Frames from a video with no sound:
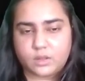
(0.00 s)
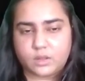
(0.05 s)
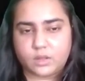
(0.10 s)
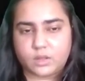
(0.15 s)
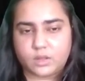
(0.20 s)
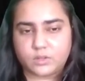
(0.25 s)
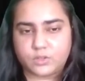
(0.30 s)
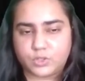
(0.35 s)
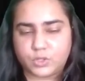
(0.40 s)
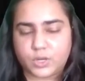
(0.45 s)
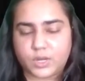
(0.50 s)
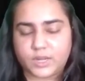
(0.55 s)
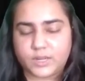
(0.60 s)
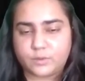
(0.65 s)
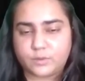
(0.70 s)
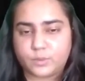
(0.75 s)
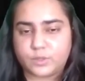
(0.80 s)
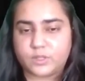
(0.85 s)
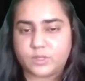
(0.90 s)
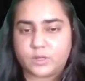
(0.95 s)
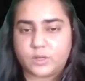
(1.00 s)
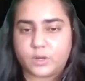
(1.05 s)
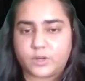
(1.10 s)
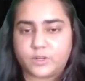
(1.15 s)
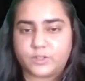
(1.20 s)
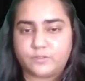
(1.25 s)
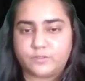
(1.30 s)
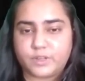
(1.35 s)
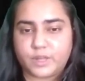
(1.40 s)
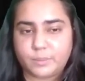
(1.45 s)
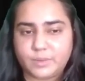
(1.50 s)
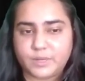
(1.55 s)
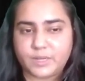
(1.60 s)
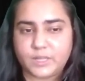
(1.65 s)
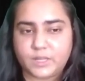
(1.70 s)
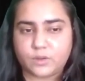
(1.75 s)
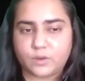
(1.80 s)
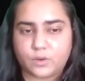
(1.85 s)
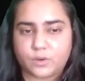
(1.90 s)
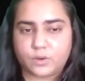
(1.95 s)
a child with a large
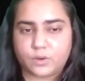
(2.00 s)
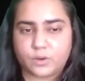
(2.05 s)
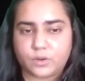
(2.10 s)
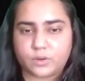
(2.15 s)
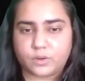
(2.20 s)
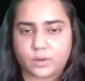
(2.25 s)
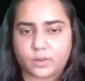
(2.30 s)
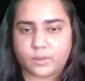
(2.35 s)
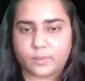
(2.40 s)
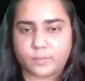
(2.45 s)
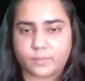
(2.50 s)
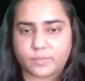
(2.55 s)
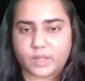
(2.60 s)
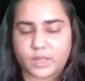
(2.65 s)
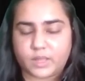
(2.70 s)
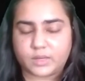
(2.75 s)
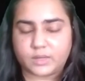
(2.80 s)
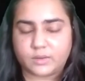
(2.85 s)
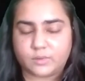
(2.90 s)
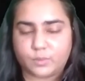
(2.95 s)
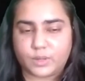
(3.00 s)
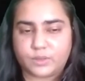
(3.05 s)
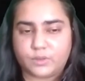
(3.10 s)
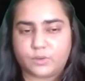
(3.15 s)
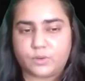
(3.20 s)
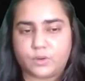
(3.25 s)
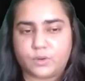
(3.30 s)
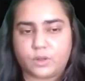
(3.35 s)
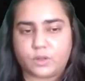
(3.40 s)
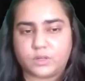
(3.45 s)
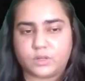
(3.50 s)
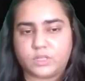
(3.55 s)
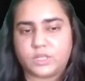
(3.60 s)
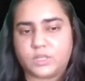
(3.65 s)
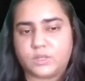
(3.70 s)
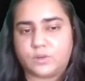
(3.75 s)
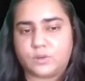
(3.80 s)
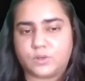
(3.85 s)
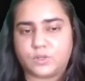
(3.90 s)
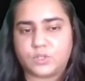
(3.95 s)
family, or um, and whether or not
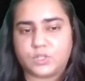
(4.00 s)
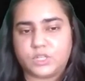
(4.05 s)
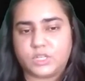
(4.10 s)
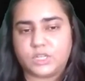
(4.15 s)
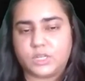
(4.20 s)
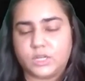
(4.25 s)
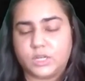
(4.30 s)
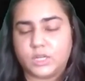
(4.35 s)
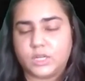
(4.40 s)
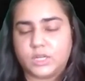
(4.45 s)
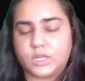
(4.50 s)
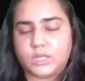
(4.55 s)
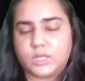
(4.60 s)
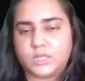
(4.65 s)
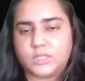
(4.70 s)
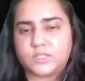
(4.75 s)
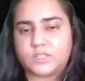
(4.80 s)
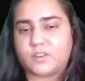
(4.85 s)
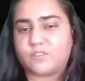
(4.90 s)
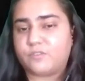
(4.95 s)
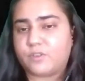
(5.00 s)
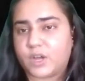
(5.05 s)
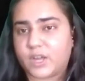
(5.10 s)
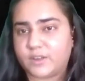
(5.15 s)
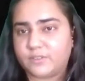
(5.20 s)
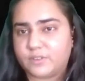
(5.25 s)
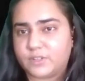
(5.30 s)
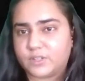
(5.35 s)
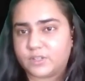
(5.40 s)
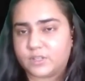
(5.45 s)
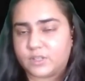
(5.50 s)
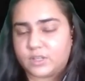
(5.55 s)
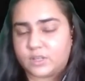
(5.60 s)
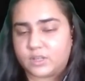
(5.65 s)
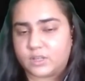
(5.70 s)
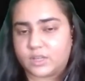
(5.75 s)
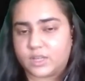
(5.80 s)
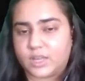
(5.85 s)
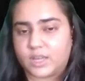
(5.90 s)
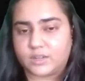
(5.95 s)
he or she survived
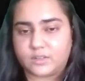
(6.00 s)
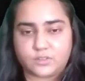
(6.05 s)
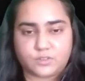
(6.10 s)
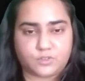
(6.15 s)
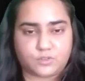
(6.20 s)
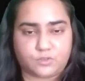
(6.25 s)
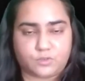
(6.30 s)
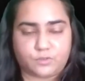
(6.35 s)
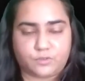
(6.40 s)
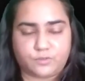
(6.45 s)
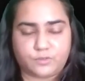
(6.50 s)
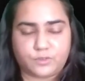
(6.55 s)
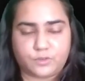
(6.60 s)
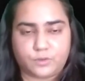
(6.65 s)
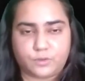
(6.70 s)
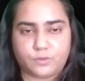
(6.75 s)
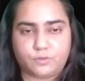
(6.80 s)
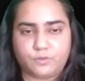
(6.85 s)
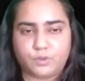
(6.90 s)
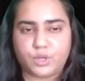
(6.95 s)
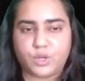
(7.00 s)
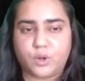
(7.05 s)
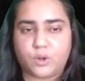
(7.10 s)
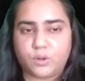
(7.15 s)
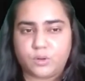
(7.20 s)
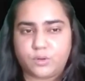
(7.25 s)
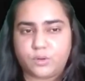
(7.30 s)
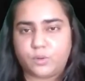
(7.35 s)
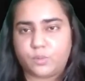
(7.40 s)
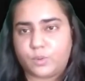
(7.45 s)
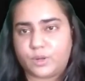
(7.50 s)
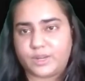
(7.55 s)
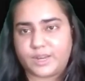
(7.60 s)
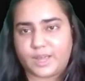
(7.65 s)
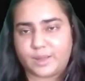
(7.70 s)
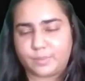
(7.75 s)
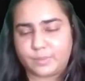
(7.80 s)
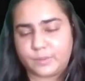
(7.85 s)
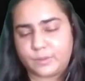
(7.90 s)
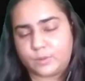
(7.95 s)
the catastrophe. So we all know what
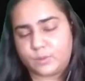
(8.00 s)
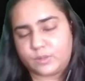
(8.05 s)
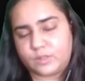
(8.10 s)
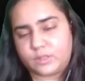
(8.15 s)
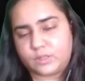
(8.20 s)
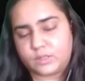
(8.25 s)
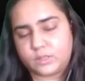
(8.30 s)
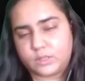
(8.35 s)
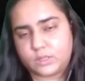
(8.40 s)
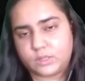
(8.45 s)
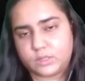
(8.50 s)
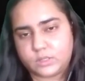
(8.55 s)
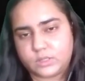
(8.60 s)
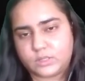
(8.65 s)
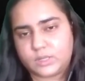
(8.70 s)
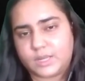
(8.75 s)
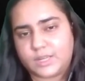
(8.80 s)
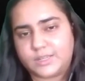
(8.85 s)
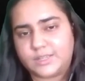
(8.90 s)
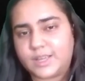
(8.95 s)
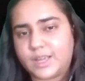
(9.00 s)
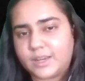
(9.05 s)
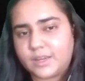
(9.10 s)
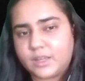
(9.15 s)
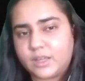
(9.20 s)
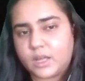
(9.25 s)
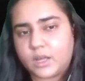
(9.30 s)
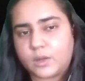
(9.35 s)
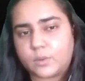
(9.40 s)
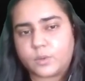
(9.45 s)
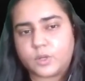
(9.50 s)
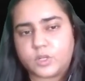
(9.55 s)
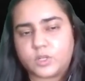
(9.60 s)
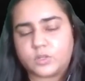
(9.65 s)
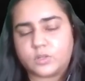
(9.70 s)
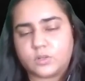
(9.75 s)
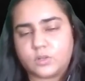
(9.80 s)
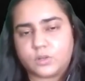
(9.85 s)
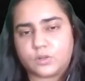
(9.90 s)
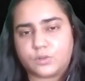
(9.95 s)
happened with Titanic, how it
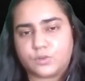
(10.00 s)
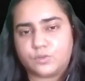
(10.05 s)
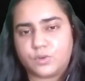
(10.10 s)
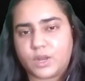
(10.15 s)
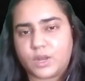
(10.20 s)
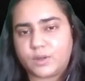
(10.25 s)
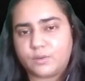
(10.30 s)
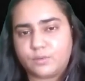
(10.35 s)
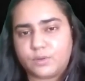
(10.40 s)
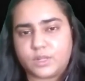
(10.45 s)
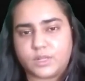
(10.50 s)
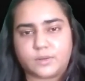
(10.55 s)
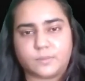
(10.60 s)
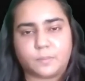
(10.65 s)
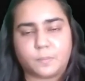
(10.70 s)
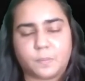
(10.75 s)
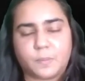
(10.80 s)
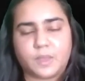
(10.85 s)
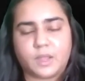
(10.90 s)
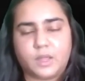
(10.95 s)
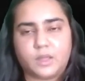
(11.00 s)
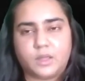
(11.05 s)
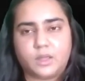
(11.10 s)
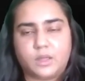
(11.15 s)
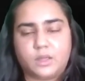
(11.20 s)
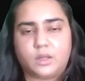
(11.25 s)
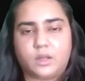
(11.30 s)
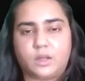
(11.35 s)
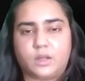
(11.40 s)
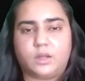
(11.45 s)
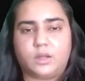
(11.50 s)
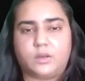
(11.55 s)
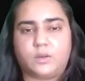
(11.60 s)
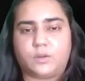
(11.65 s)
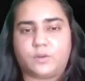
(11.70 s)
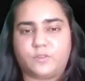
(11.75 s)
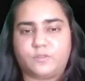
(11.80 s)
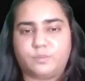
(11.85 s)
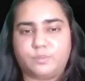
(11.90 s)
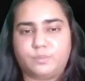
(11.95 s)
got drowned and a
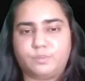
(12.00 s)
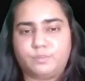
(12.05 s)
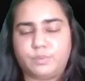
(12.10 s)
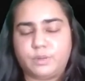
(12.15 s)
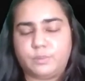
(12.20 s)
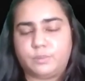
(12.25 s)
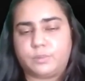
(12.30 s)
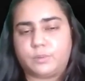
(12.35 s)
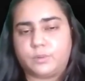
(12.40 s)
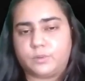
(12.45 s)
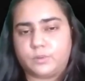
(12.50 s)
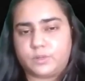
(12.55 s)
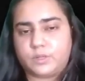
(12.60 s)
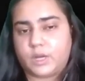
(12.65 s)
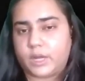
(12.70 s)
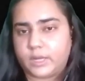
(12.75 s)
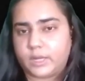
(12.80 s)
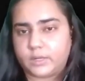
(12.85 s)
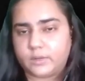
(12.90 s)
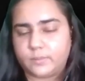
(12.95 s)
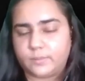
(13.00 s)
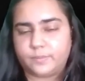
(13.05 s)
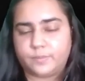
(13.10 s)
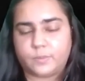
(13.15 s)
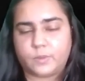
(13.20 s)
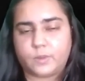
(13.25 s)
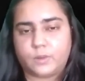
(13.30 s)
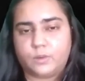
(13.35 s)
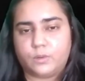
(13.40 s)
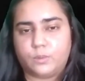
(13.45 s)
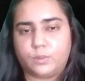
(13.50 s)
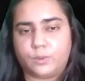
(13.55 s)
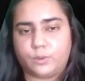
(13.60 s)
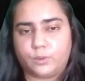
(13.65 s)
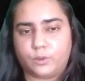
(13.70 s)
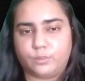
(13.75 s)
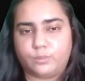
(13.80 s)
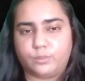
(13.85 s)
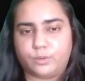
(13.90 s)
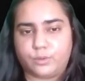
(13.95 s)
lot of people died who
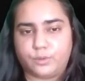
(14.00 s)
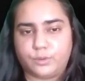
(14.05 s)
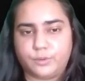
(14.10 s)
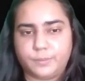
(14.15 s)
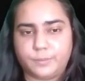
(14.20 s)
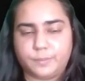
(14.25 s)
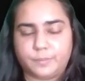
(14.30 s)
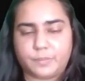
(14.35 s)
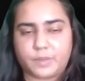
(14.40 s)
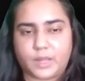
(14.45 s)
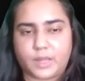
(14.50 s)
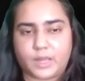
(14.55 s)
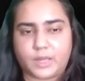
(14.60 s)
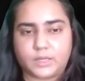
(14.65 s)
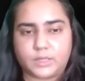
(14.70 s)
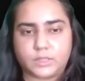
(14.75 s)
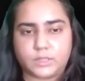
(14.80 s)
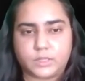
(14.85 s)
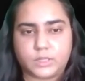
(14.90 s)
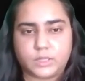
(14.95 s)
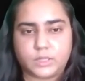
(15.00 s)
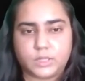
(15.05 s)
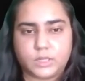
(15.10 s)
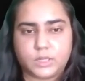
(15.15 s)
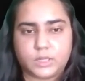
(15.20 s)
were on board. And